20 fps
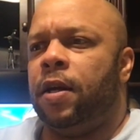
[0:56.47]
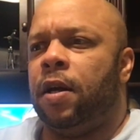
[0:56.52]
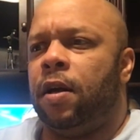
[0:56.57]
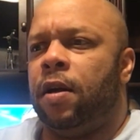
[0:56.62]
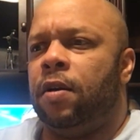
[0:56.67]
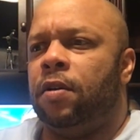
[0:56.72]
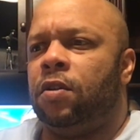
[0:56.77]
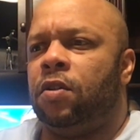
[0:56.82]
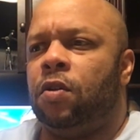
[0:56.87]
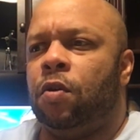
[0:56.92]

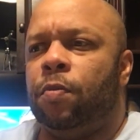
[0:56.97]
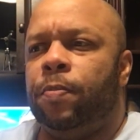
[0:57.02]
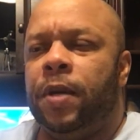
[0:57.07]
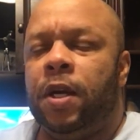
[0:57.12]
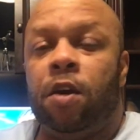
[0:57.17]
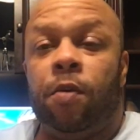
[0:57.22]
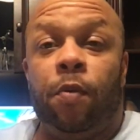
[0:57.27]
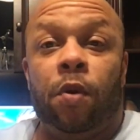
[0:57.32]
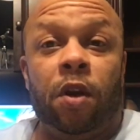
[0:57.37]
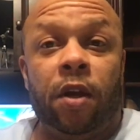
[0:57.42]
So it'd be
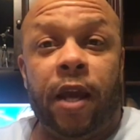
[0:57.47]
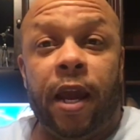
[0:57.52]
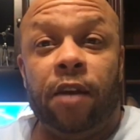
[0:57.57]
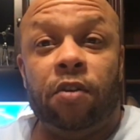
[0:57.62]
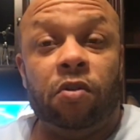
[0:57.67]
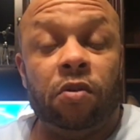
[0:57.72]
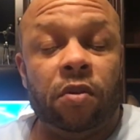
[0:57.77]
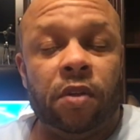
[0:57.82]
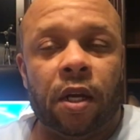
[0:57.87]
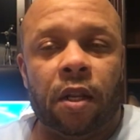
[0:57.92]

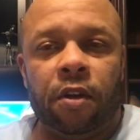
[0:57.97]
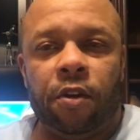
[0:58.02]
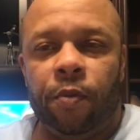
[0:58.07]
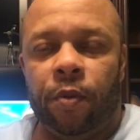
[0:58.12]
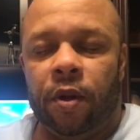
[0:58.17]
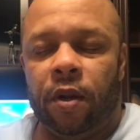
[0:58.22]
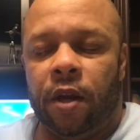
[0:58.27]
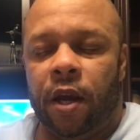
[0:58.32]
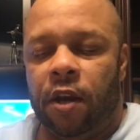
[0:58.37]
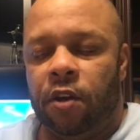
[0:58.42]
communications,
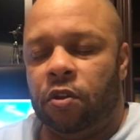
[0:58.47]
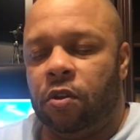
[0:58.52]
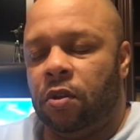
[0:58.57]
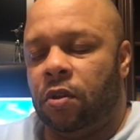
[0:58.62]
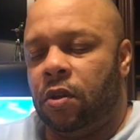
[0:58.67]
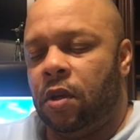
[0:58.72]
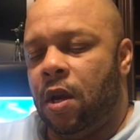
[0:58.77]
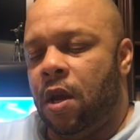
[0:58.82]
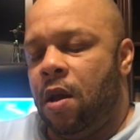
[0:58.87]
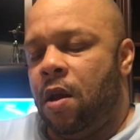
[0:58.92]

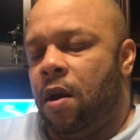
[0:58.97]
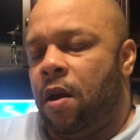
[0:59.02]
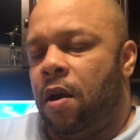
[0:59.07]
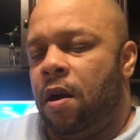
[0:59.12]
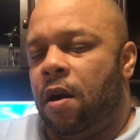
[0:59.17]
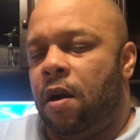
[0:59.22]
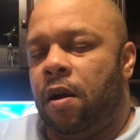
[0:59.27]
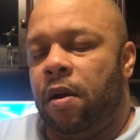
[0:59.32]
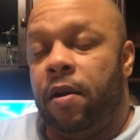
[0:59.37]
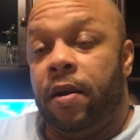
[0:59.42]
telecommunications,
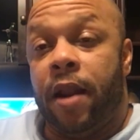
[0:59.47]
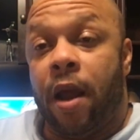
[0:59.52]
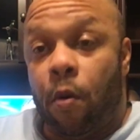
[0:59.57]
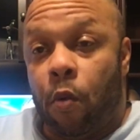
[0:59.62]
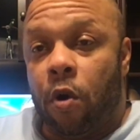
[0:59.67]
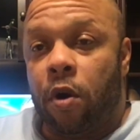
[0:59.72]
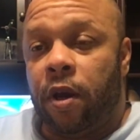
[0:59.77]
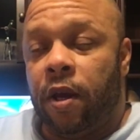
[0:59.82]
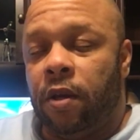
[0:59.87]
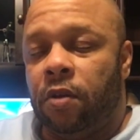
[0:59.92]

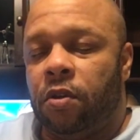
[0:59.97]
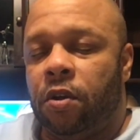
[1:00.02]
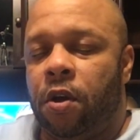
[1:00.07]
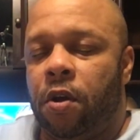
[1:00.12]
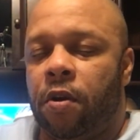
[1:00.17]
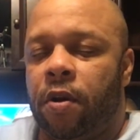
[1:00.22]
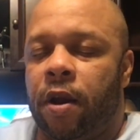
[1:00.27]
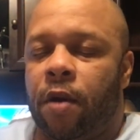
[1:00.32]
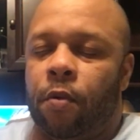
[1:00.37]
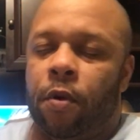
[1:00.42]
networking,
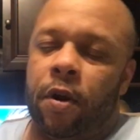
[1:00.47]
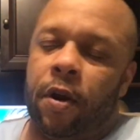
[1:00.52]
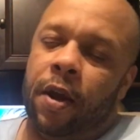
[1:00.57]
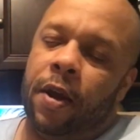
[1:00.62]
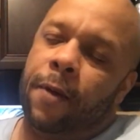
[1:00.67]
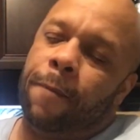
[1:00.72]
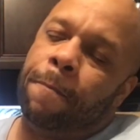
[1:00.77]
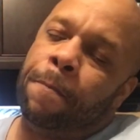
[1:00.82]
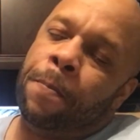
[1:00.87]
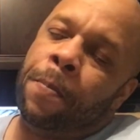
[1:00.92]
secure
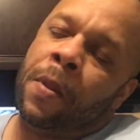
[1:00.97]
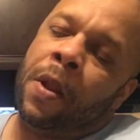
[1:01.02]
networking.